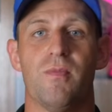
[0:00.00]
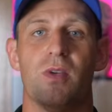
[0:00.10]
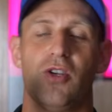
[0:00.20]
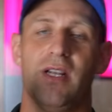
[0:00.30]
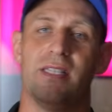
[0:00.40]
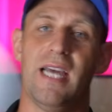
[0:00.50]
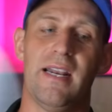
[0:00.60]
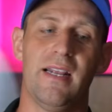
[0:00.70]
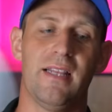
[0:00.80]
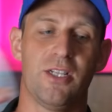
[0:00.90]
So the
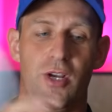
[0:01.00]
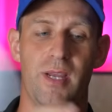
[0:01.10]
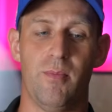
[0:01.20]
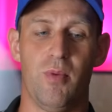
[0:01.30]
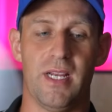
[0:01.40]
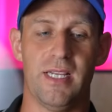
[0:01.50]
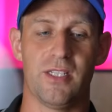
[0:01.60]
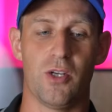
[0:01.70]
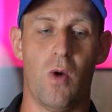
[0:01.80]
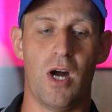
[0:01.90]
data that you're inputting into
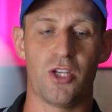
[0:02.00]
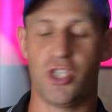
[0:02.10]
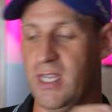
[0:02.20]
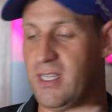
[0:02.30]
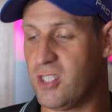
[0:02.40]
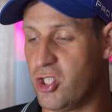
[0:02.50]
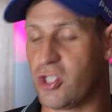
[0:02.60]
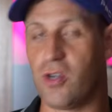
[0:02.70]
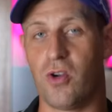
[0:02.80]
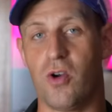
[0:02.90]
the watch isn't
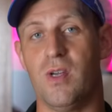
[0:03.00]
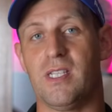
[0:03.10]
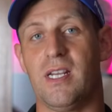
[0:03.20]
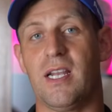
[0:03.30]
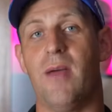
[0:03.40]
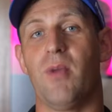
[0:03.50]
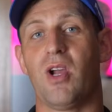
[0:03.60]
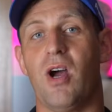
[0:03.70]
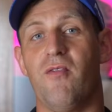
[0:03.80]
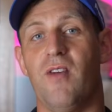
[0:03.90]
just going to go into the Garmin
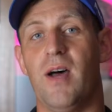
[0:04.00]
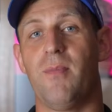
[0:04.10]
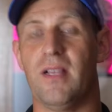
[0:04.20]
Golf app,